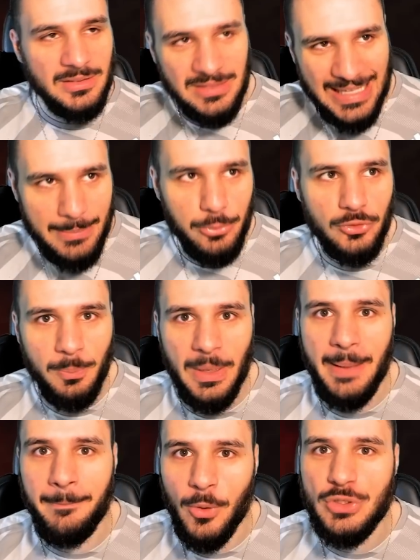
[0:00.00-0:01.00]
labeled
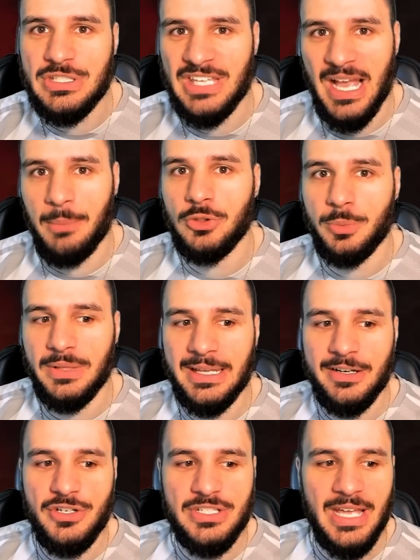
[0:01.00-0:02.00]
by most Diablo
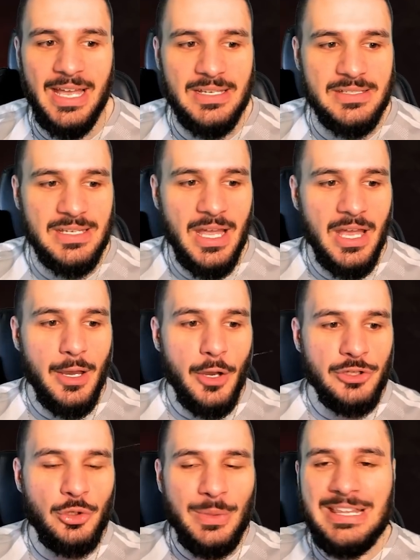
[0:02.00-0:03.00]
players as
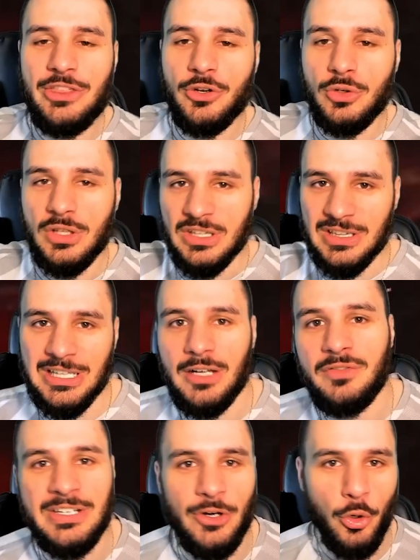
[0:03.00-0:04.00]
you either
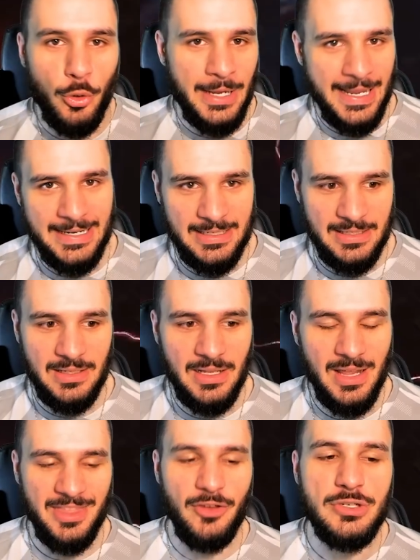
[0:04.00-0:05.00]
love it or hate it.
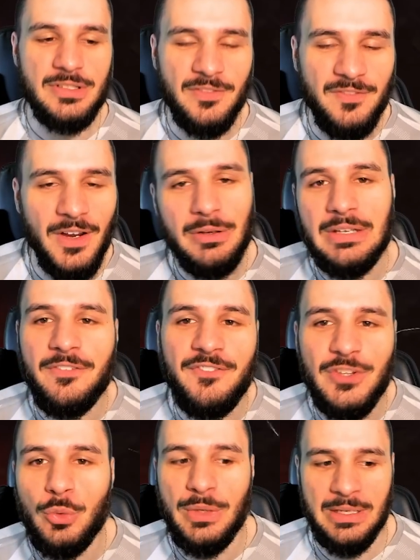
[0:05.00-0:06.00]
There's a very
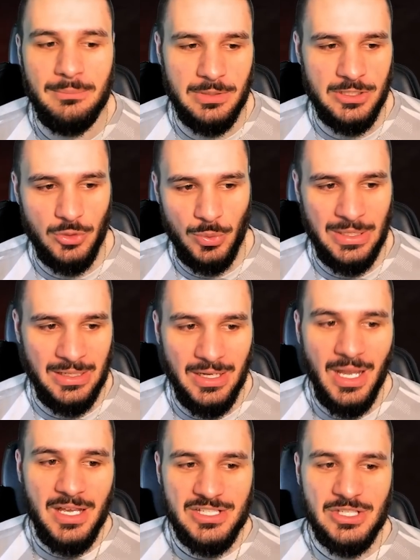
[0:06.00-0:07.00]
few in between.
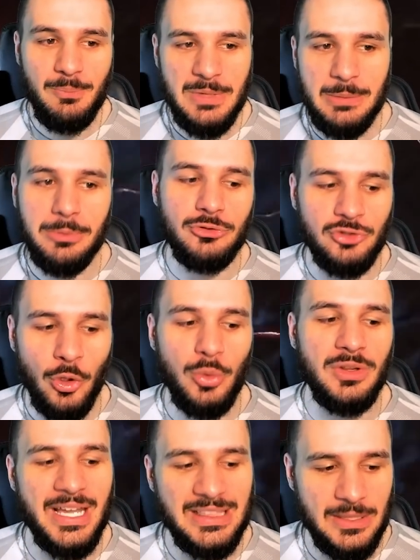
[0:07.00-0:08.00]
Some people
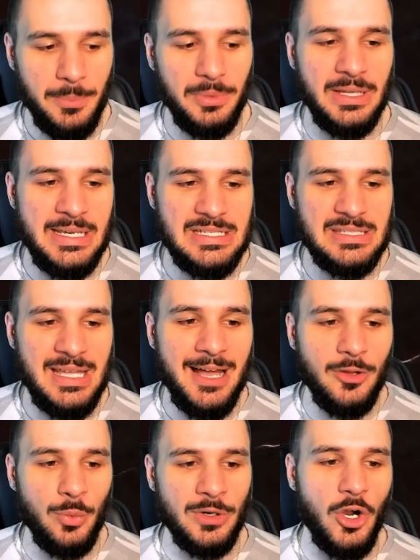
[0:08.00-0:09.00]
don't like the
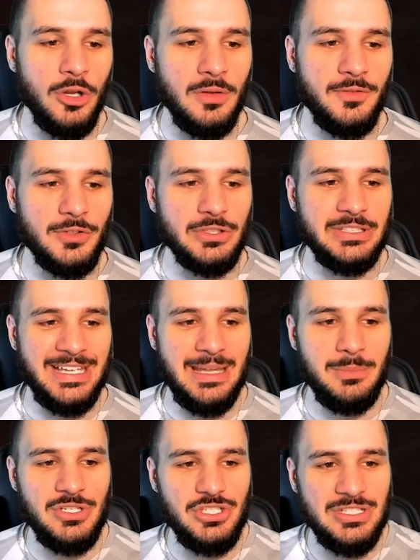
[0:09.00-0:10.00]
playstyle where all of your
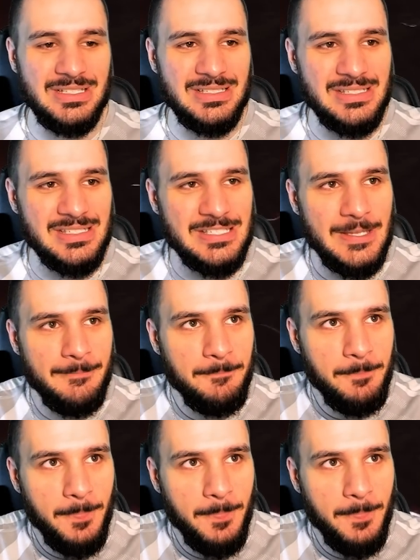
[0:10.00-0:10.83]
damage is